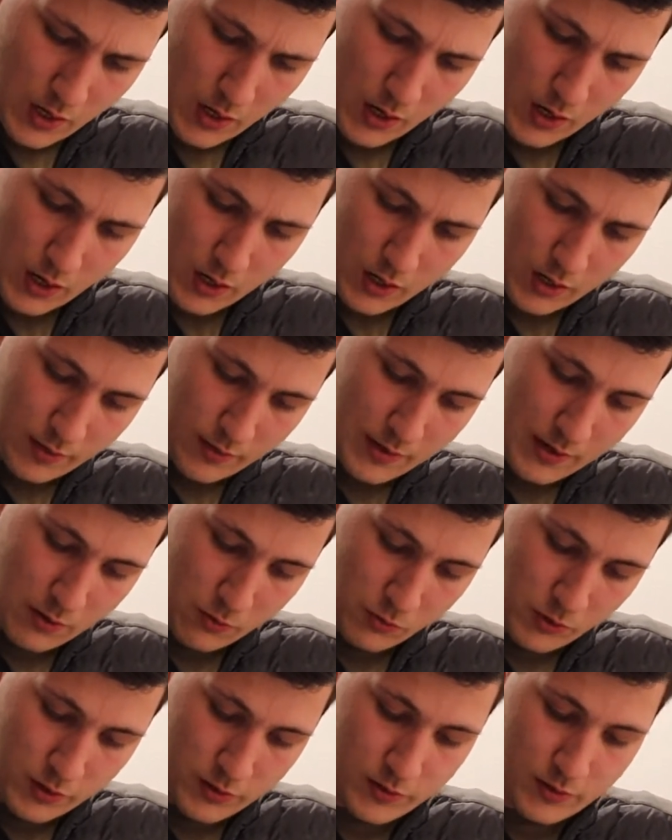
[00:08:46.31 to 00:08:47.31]
That
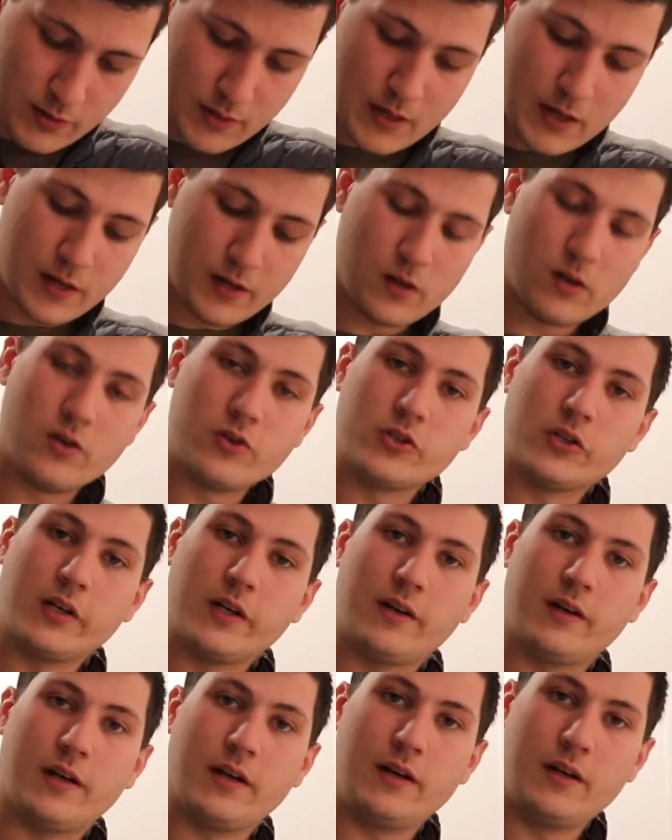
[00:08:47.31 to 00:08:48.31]
was
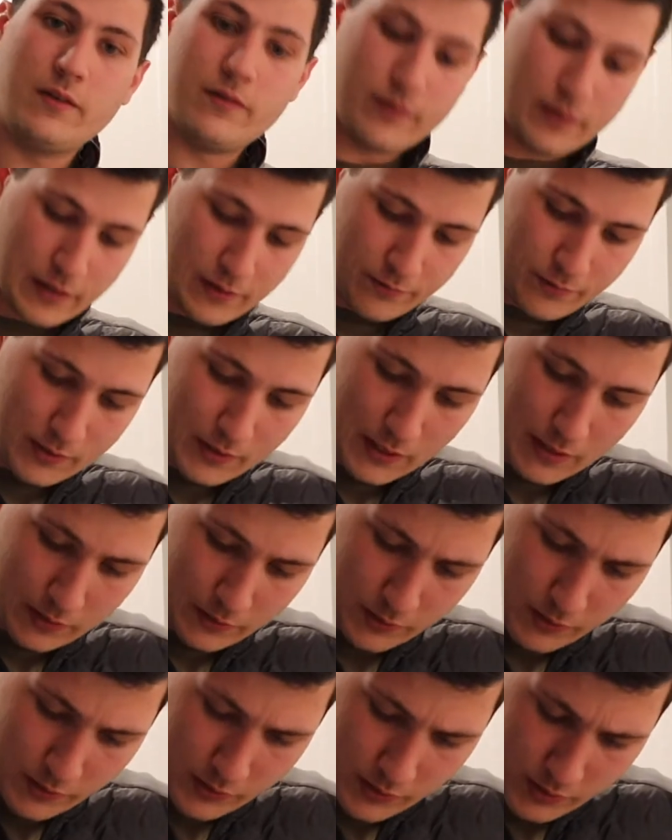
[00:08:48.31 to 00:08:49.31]

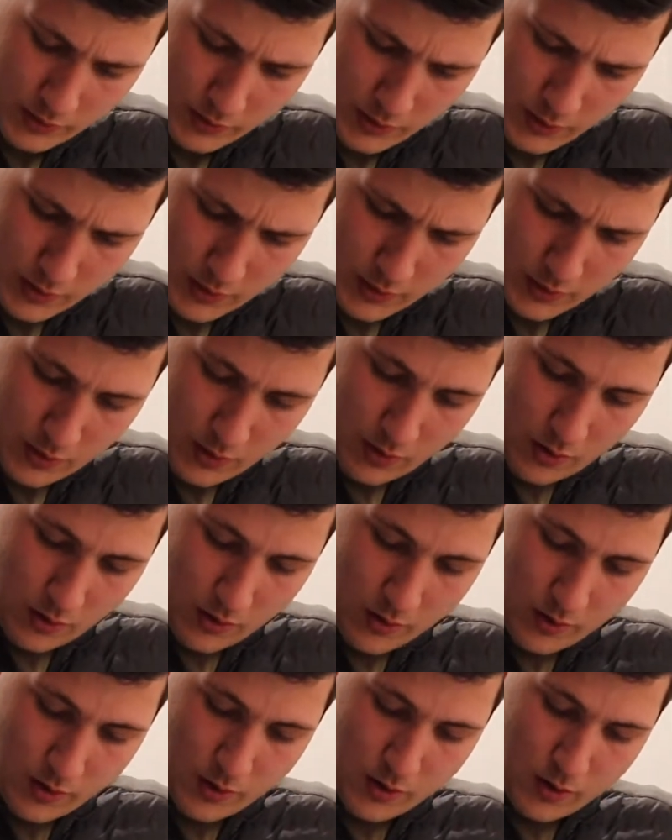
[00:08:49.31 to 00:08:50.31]
$995.
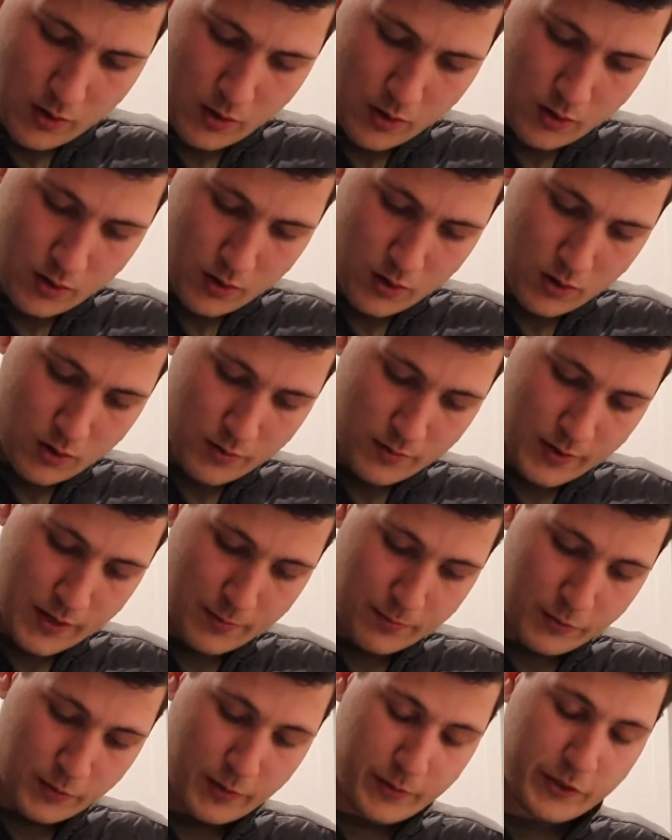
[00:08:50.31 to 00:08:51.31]

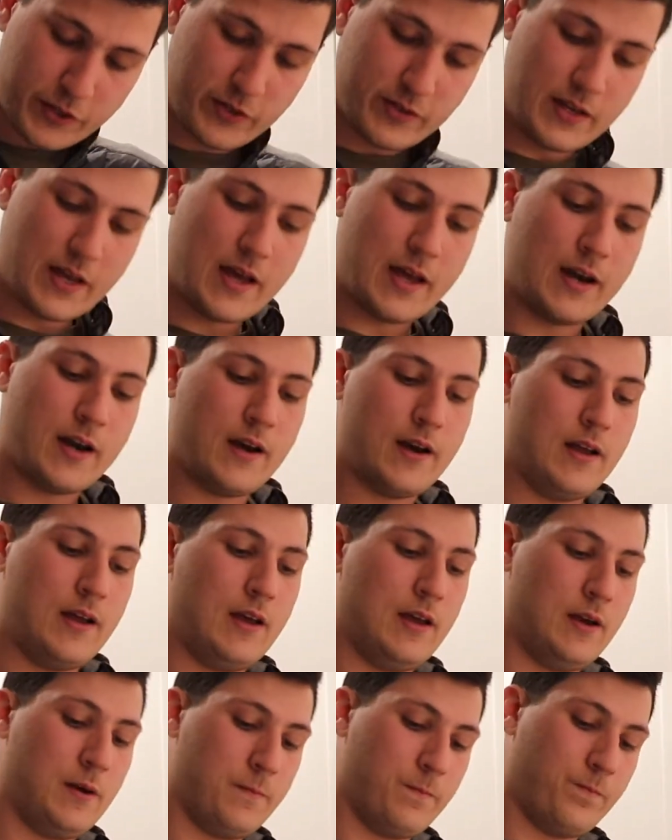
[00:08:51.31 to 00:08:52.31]
That pretty much just added
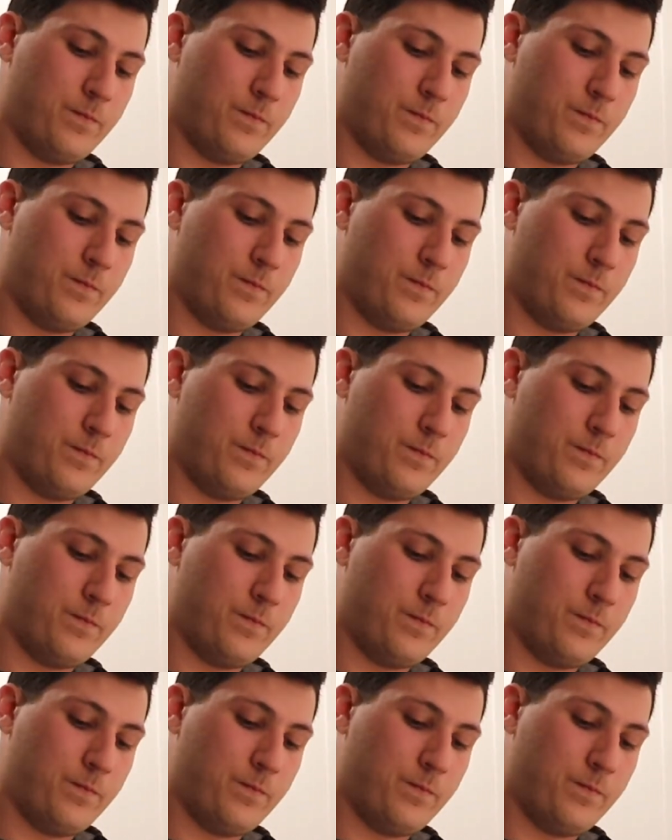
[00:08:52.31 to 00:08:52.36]
in,